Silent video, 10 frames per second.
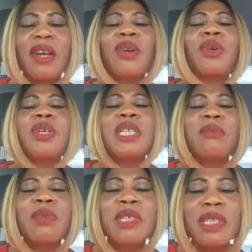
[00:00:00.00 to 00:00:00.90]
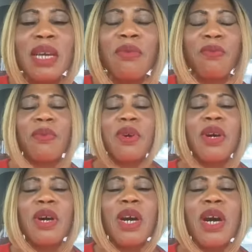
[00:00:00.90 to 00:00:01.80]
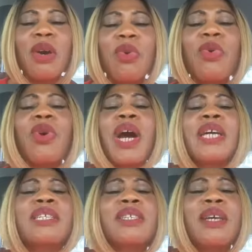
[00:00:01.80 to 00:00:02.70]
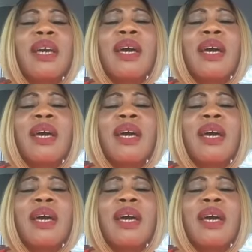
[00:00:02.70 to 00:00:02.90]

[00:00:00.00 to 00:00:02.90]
God himself, who has